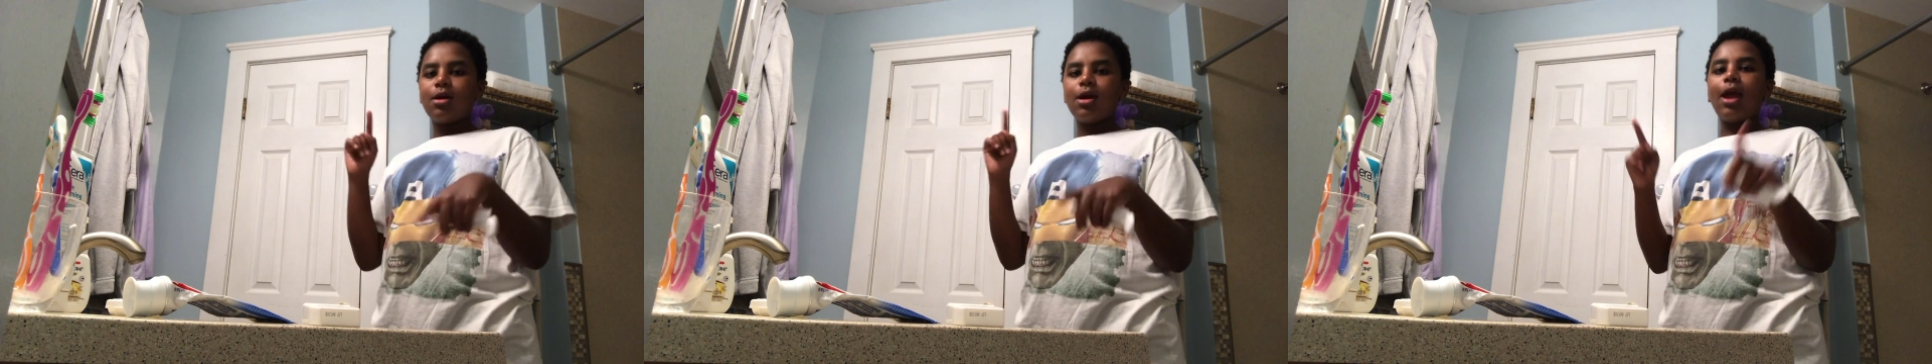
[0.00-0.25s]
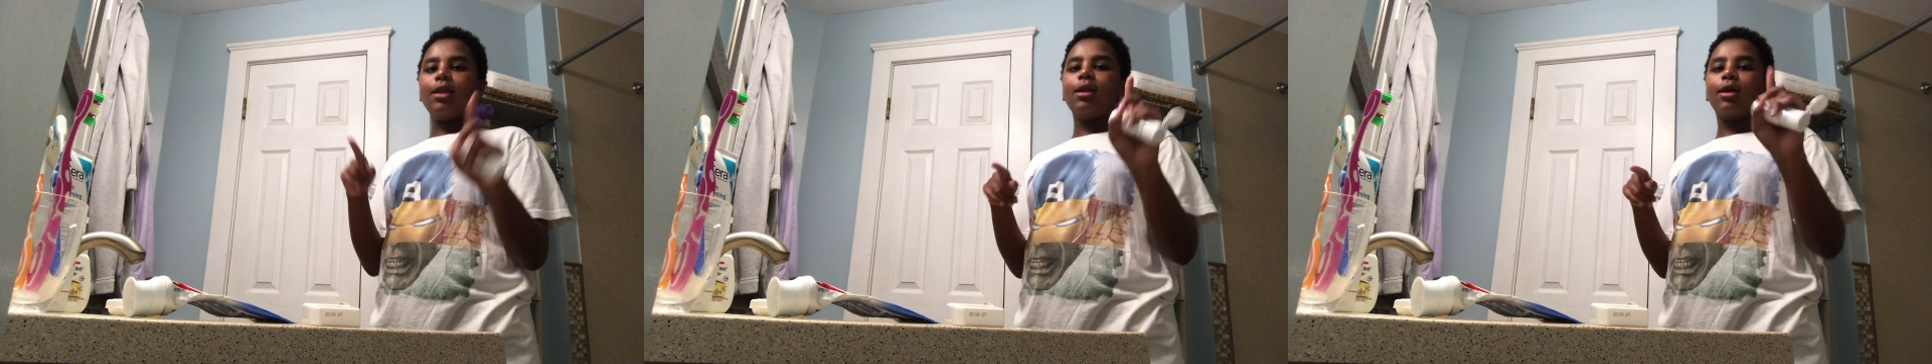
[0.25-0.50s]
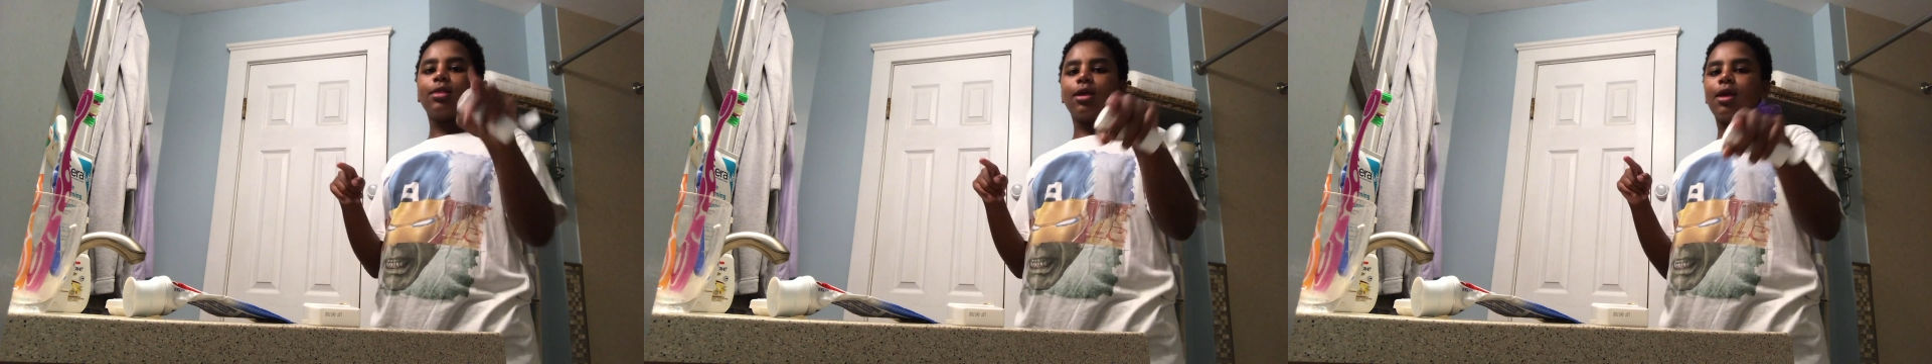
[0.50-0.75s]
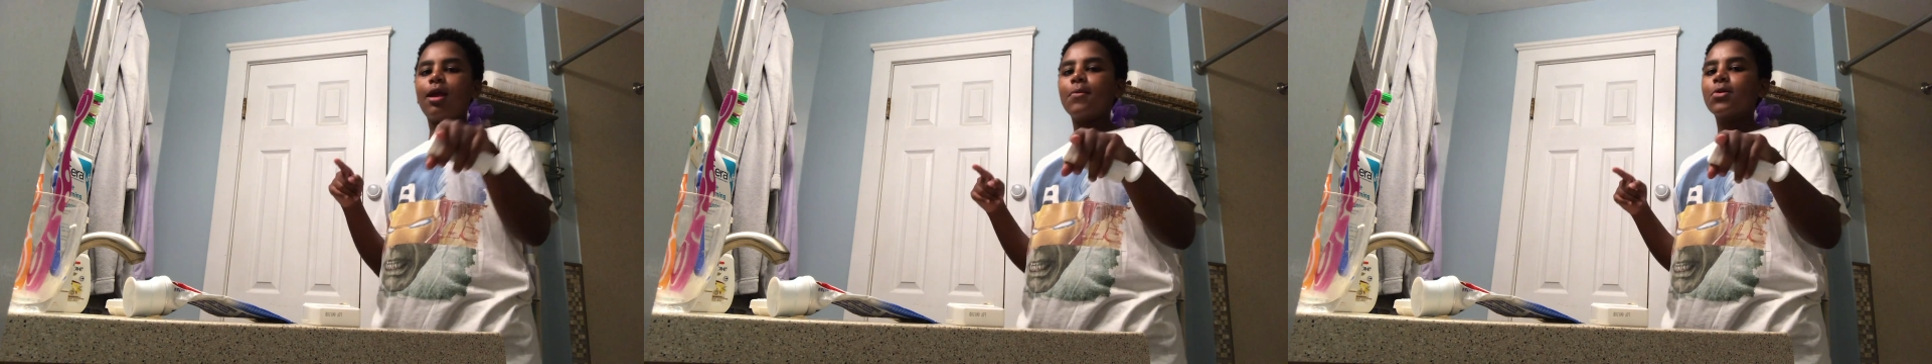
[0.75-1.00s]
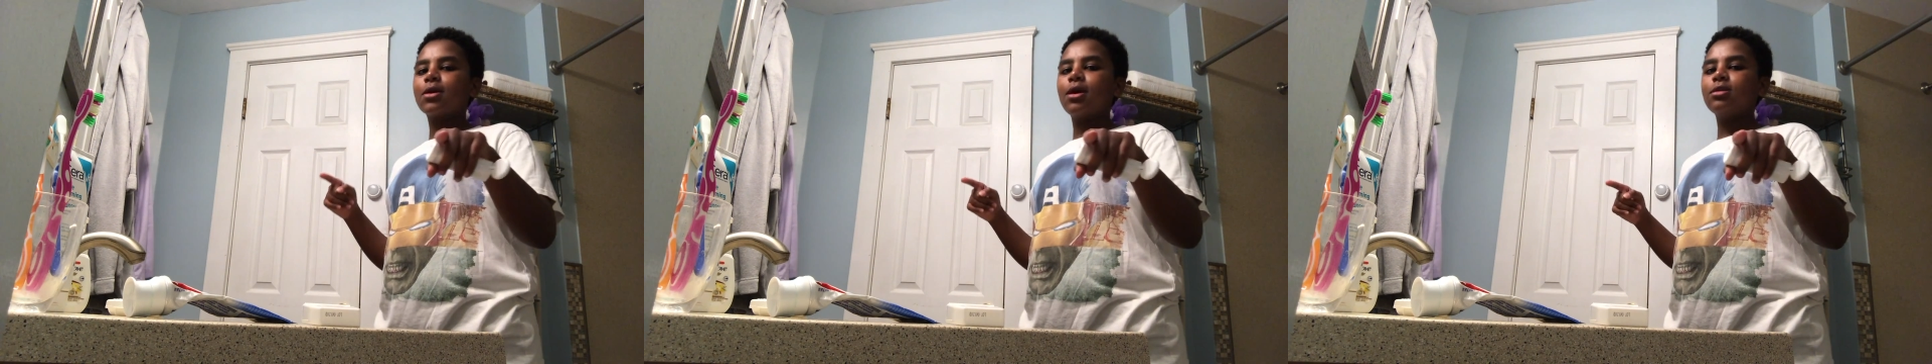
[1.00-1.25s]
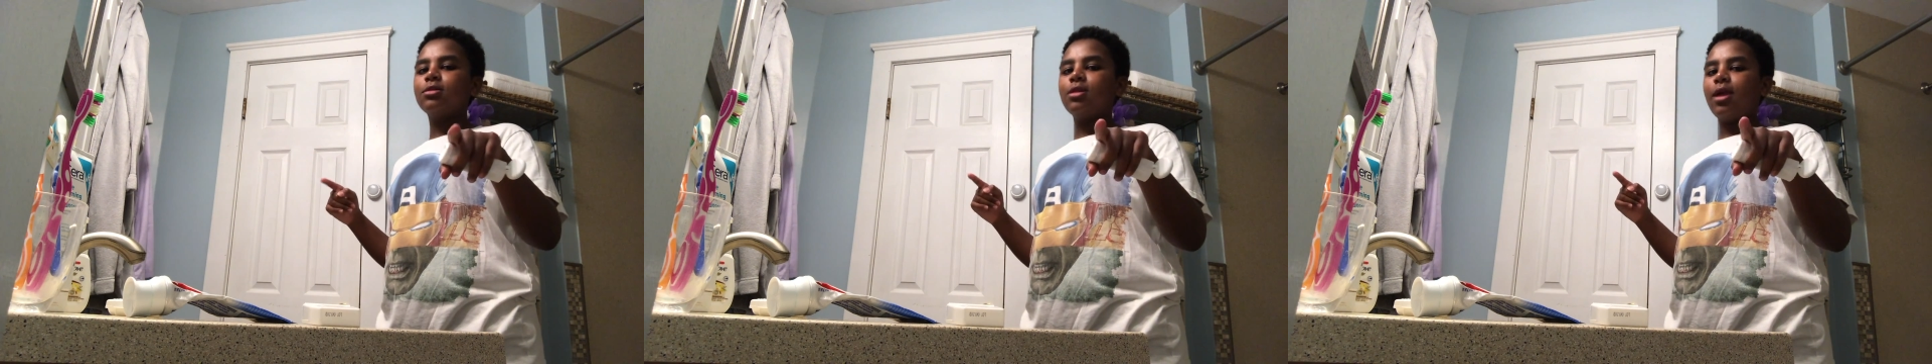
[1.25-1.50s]
and like the camera's kind
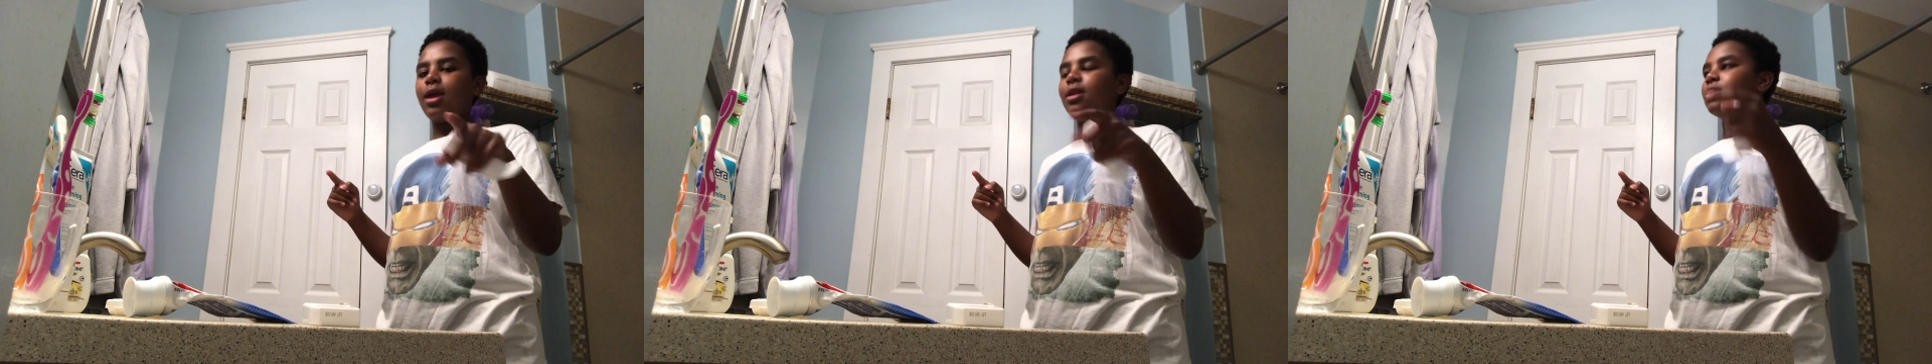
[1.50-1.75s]
of delayed,